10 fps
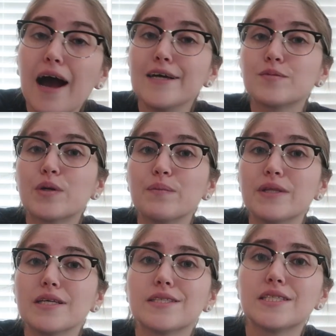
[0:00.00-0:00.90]
I just put them
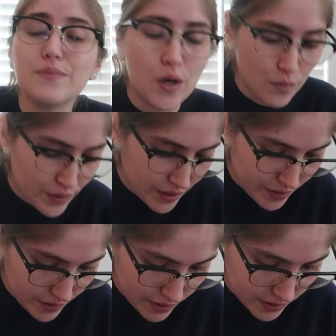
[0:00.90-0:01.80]
in this small
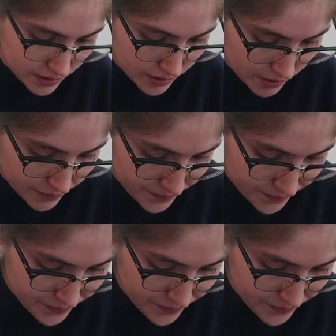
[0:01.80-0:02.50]
bin. So there